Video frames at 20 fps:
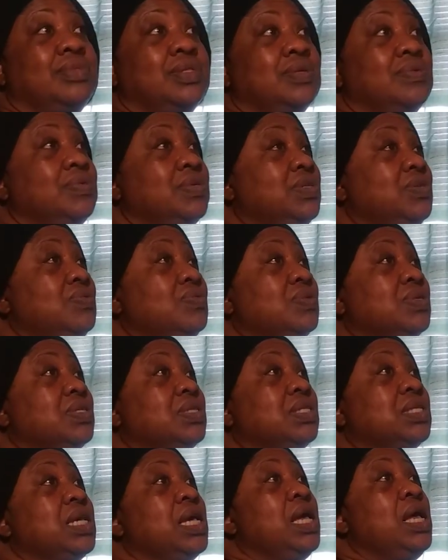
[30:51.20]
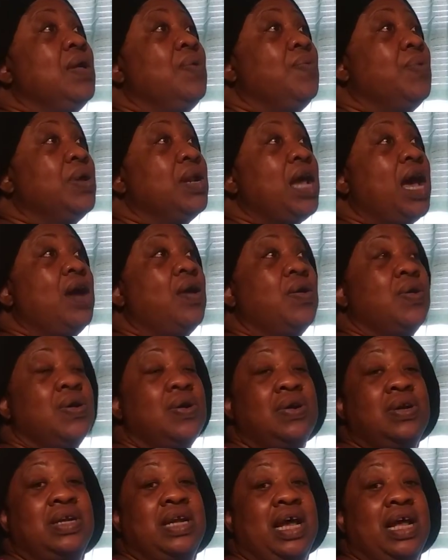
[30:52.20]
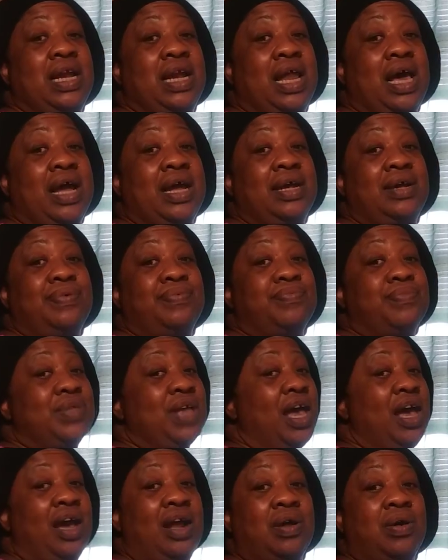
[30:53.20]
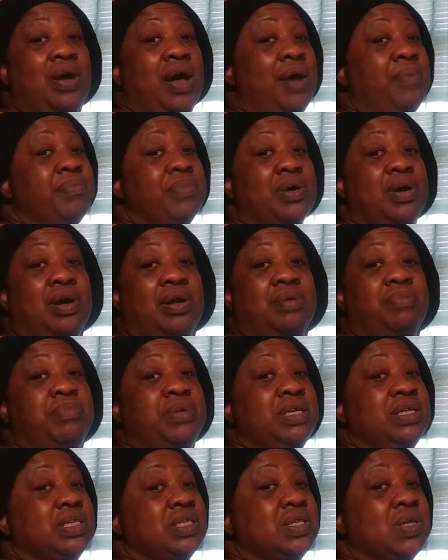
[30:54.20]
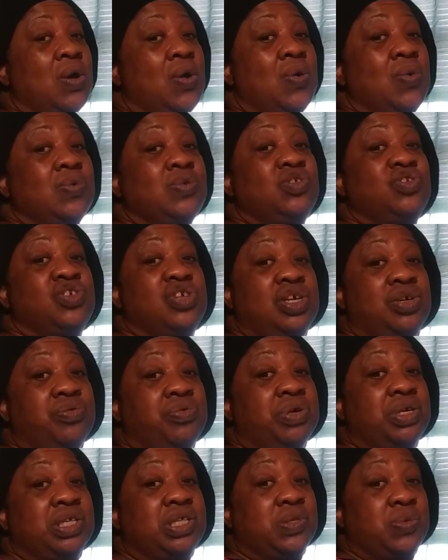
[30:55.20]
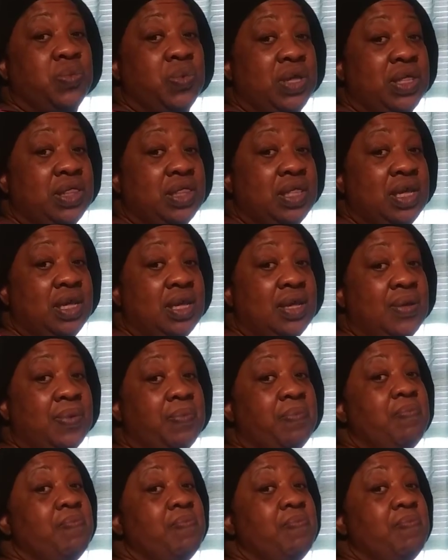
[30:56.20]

when you will, when I earn that light, I I'm gonna be so generous with it